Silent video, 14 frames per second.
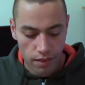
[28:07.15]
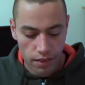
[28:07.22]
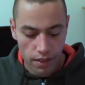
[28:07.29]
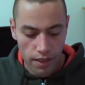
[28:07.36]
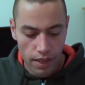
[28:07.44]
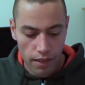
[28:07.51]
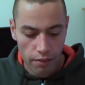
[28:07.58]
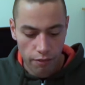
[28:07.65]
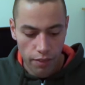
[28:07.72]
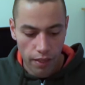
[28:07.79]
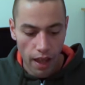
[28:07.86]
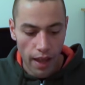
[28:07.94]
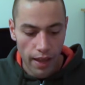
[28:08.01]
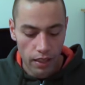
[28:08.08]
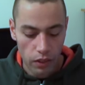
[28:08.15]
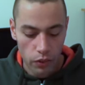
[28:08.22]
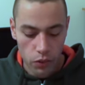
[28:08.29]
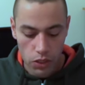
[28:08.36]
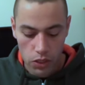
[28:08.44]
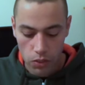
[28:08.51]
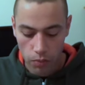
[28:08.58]
yeah, for that it
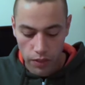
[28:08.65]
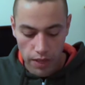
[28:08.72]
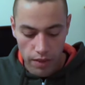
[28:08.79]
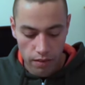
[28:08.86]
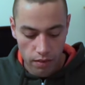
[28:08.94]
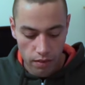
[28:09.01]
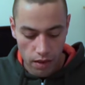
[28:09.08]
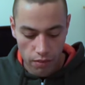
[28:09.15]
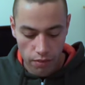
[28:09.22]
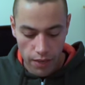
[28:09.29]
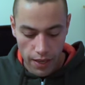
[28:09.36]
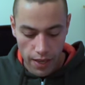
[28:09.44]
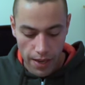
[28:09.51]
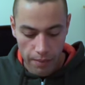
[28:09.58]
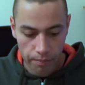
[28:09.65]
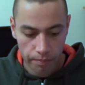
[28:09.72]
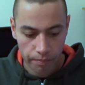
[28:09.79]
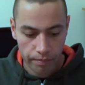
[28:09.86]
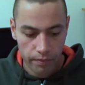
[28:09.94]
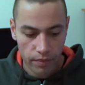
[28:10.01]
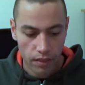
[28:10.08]
loses something of the
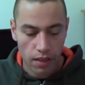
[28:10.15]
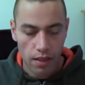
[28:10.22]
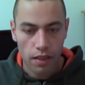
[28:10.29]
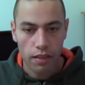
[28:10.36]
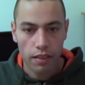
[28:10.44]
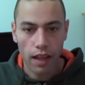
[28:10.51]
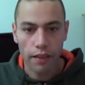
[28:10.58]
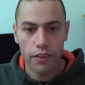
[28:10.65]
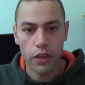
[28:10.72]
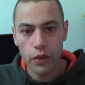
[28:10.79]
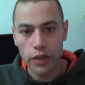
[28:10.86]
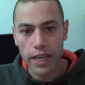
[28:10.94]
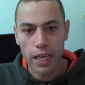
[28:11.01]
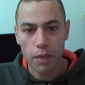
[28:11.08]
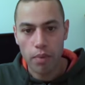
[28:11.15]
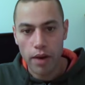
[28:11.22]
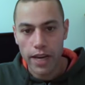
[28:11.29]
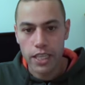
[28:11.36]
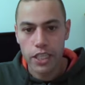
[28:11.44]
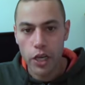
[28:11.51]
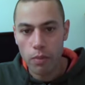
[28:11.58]
like the unique
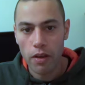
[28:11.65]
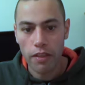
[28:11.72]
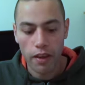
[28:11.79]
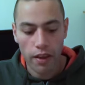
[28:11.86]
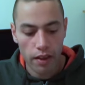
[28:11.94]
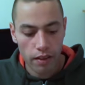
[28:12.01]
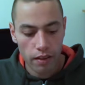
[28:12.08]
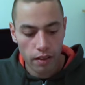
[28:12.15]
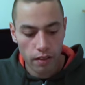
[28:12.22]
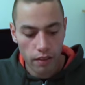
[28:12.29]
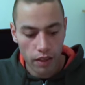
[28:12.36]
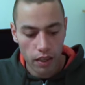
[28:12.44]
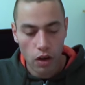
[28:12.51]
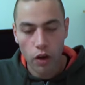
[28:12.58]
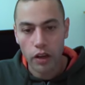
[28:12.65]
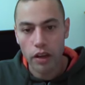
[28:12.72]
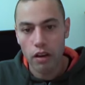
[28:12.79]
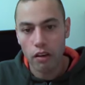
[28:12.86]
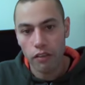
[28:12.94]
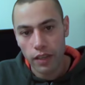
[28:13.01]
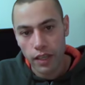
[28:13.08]
British humour that Conquer
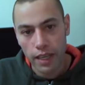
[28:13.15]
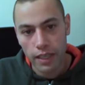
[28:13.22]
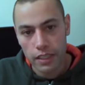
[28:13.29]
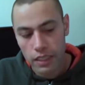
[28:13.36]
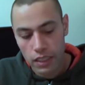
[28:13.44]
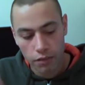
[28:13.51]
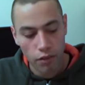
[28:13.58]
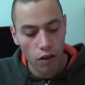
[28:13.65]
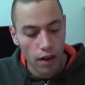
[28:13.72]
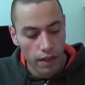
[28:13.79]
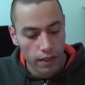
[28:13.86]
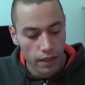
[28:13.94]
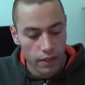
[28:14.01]
on the N64 had.